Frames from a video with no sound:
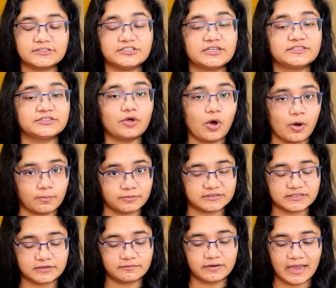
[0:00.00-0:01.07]
Just the
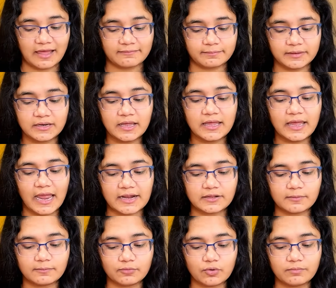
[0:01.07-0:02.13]
opposite will happen, and the
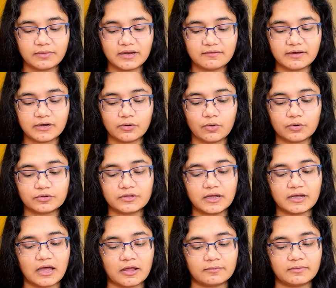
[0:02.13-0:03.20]
bromine will go to the
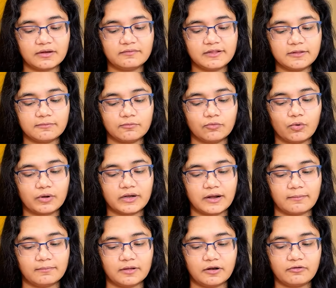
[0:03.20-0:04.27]
carbon with more
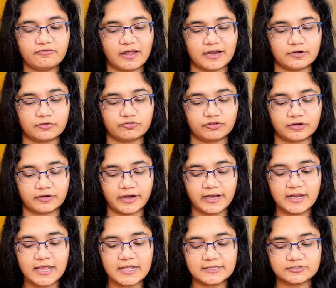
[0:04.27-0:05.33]
number of hydrogen,
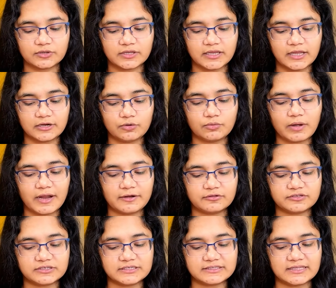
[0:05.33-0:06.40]
right? So here 2
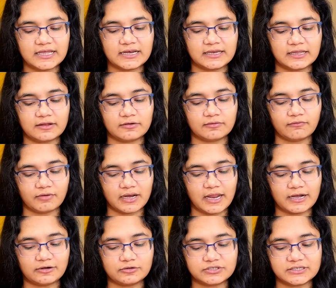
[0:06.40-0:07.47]
hydrogen is there, here 1
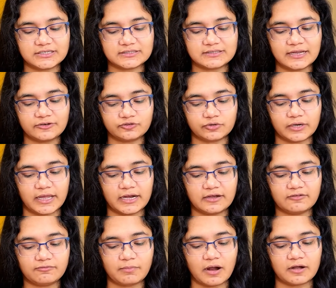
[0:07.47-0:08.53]
hydrogen is there, so
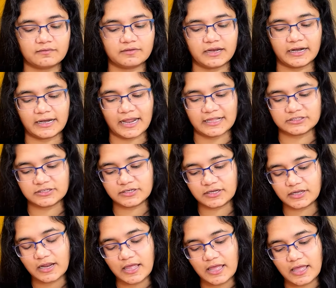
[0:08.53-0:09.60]
negative part will attach
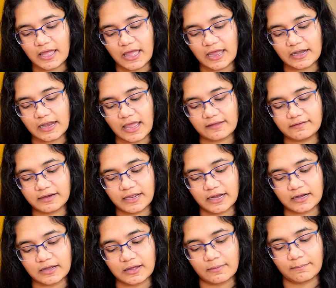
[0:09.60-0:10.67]
here and I will get
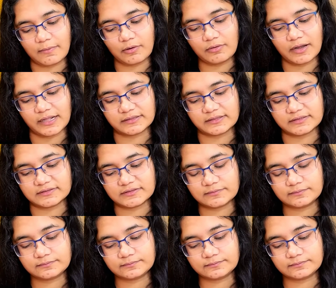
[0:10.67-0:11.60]
a compound like this.